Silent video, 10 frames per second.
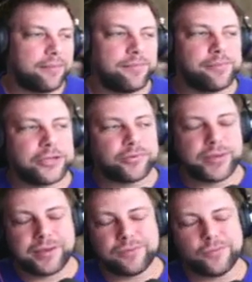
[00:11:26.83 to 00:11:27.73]

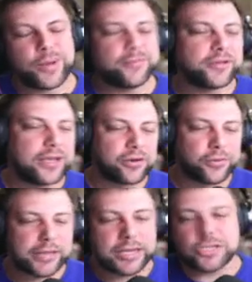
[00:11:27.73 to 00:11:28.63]
between website
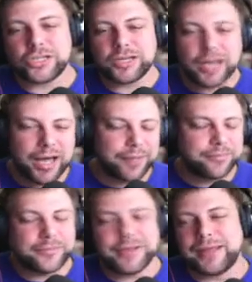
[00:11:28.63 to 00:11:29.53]
creation,
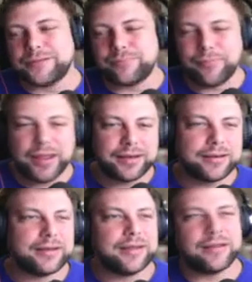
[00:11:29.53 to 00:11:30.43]
updates,
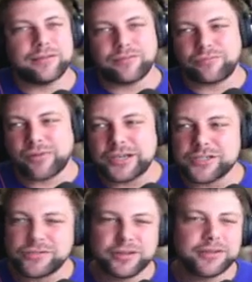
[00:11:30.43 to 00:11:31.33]
maintenance,
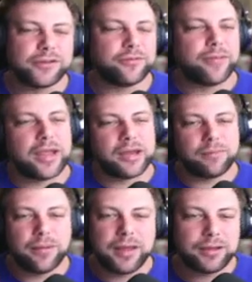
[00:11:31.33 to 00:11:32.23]
registering the domain,
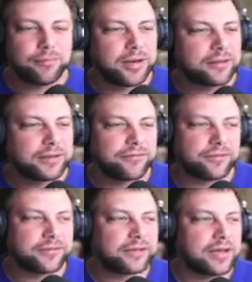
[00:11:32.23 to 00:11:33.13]
paying monthly for
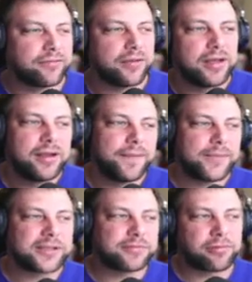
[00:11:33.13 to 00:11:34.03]
stuff.
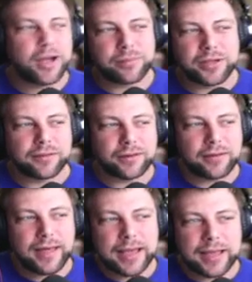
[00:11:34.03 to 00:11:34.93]
That's probably a little
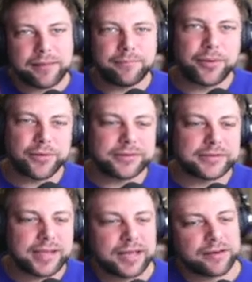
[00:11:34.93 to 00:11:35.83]
high, but once
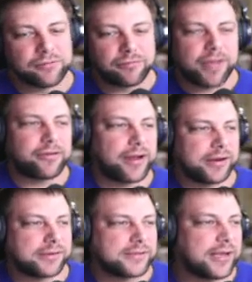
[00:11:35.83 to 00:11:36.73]
again, rather err
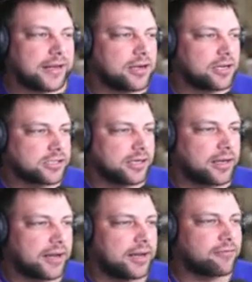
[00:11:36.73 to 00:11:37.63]
on the side of caution.
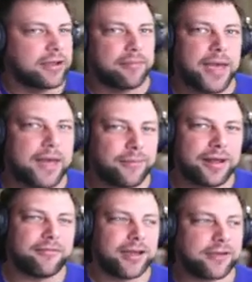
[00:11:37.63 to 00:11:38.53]
I never get mad when I
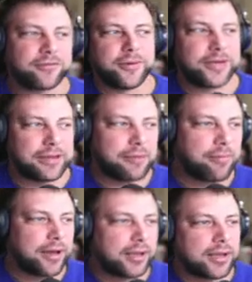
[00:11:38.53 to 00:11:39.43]
have extra money in my
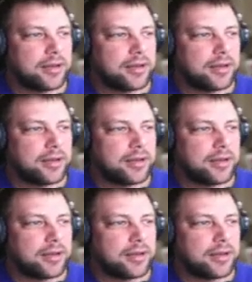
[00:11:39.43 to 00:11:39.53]
pocket.